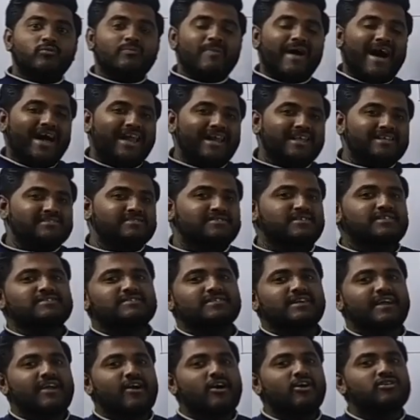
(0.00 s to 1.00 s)
to balance
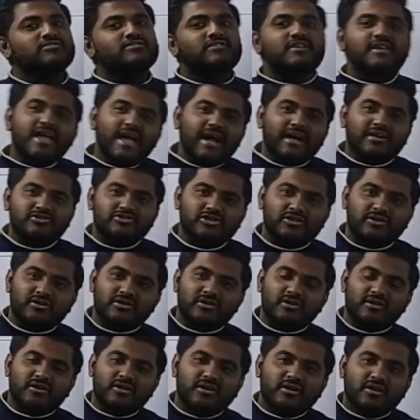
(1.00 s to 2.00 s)
this redox reaction.
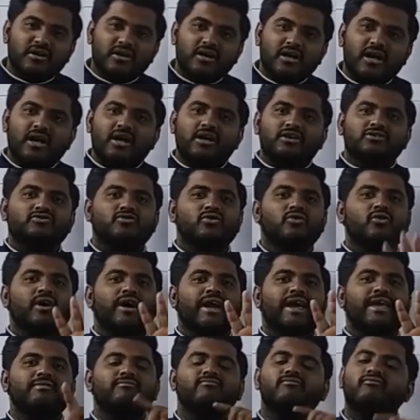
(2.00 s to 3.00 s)
So
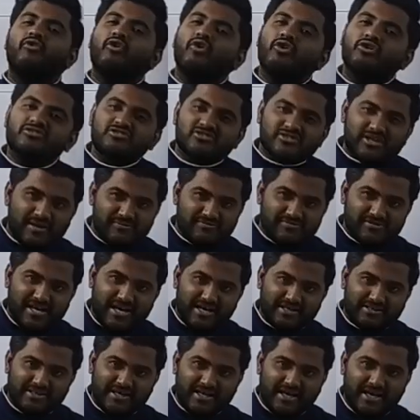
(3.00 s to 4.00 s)
again, 4 steps
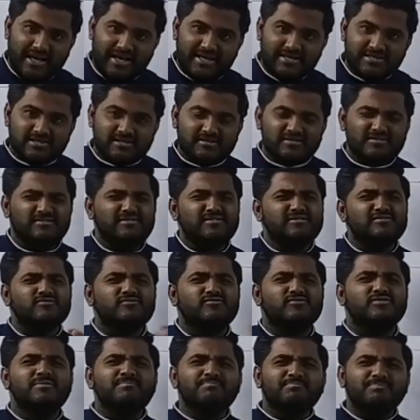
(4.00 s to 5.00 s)
are there, guys.
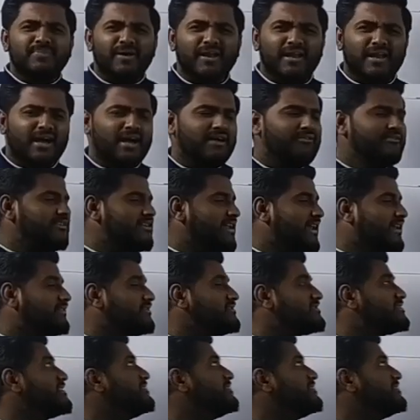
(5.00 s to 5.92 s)
Simple, I will take